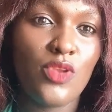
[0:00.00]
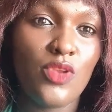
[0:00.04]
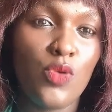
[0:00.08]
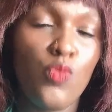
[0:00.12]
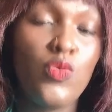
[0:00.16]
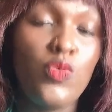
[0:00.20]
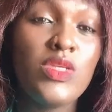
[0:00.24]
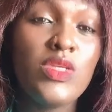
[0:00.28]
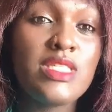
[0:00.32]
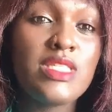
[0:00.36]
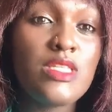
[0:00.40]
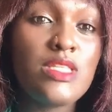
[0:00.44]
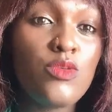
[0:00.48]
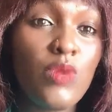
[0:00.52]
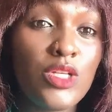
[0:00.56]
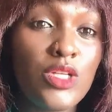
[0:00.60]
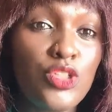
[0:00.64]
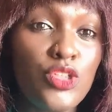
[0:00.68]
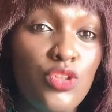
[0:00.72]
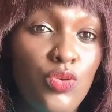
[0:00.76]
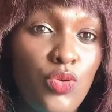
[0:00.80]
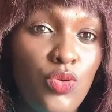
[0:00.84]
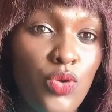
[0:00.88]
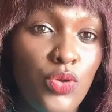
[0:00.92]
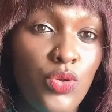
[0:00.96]
We see what
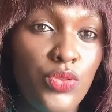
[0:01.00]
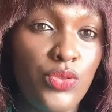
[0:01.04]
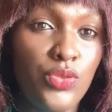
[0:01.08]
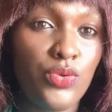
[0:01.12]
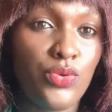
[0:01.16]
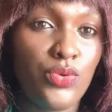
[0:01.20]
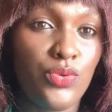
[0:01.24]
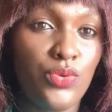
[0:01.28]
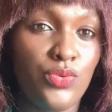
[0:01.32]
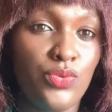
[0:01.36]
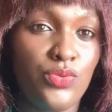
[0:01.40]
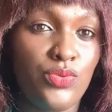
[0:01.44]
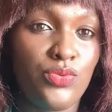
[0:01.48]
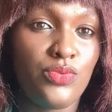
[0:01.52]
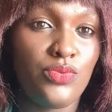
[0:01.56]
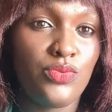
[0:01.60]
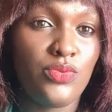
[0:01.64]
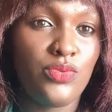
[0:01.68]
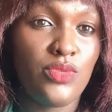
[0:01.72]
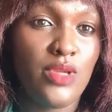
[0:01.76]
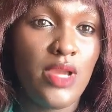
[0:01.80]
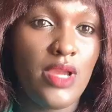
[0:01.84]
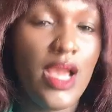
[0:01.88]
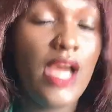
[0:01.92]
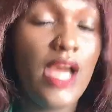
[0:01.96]
you go through,
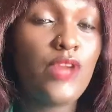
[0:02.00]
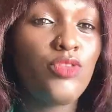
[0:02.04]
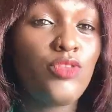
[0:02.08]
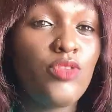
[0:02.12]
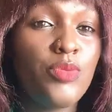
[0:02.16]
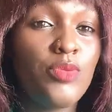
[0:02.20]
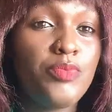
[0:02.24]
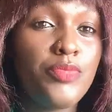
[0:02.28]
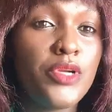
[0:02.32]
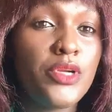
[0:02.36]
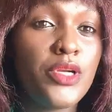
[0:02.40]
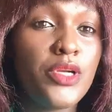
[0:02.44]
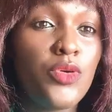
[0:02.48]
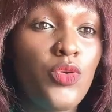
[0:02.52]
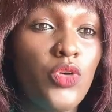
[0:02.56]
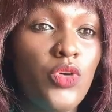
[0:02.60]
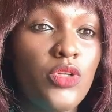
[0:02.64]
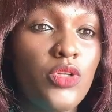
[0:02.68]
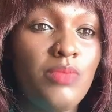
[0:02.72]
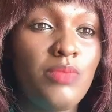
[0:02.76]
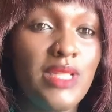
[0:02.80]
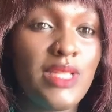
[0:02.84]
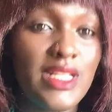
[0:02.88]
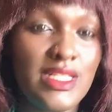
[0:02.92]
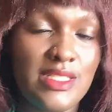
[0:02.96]
and we pray
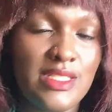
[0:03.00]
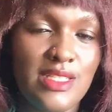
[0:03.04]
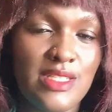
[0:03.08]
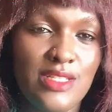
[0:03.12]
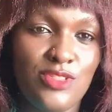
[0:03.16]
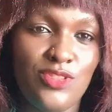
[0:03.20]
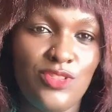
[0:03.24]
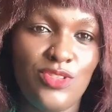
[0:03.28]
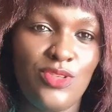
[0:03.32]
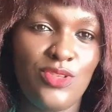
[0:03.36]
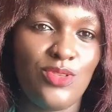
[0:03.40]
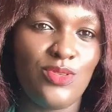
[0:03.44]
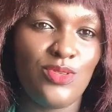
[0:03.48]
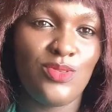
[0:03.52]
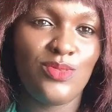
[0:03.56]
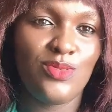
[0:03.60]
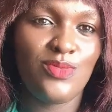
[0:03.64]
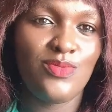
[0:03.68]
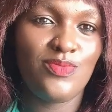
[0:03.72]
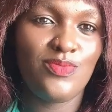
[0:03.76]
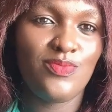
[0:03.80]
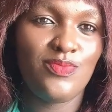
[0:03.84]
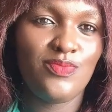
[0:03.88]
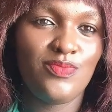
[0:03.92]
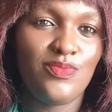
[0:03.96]
God blesses you.
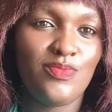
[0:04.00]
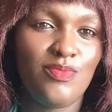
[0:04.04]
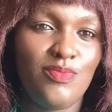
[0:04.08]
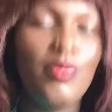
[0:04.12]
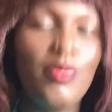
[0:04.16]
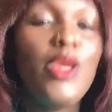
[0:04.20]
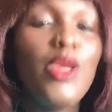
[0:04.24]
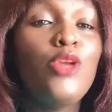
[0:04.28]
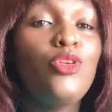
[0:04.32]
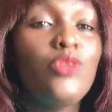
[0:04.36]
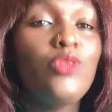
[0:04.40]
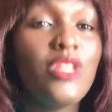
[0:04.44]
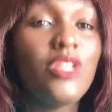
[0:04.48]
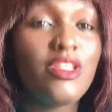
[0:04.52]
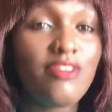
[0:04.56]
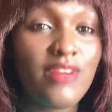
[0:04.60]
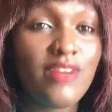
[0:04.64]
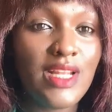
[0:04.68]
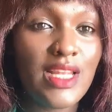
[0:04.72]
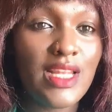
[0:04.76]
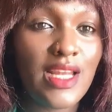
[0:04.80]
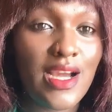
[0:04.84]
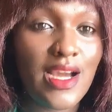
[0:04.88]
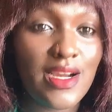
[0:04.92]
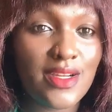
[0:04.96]
May you never
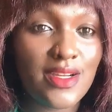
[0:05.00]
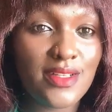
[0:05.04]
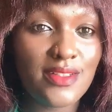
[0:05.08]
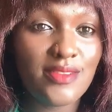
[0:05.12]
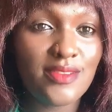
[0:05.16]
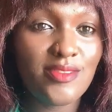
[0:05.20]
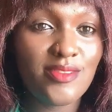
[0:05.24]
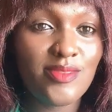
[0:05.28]
lack.